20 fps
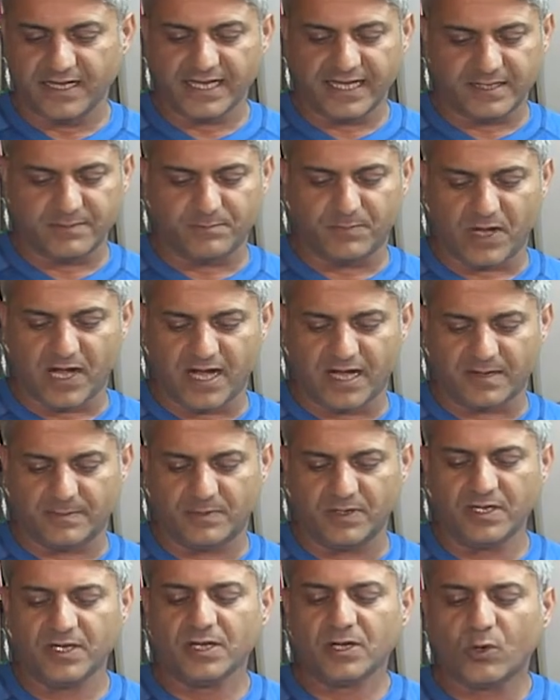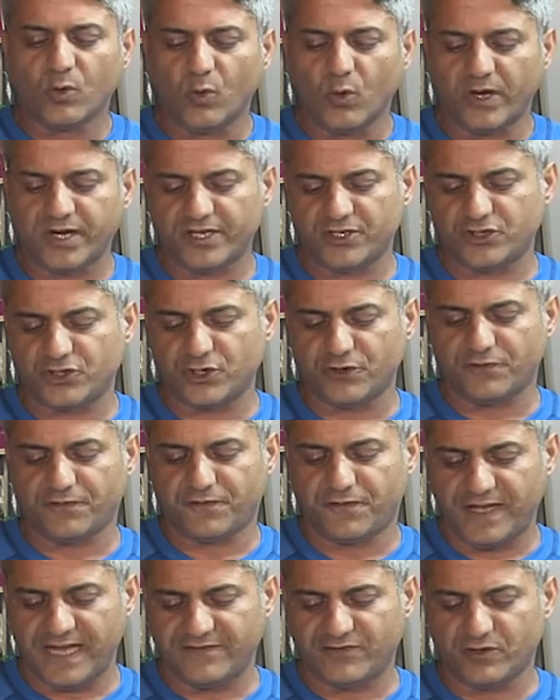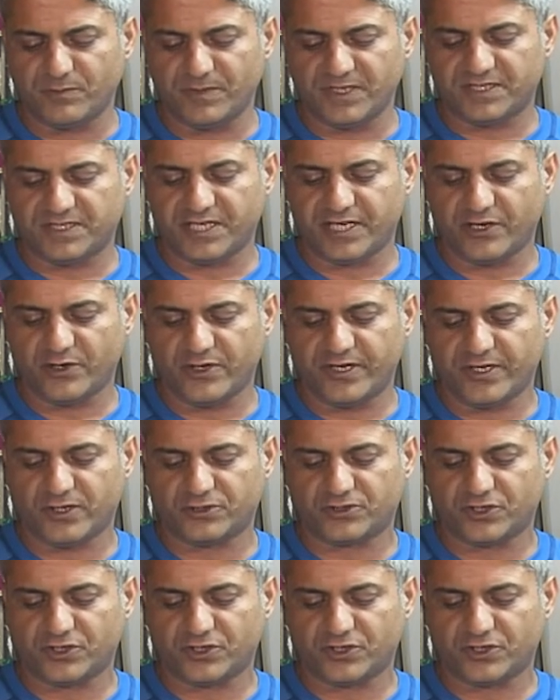And Bob, what is your favorite material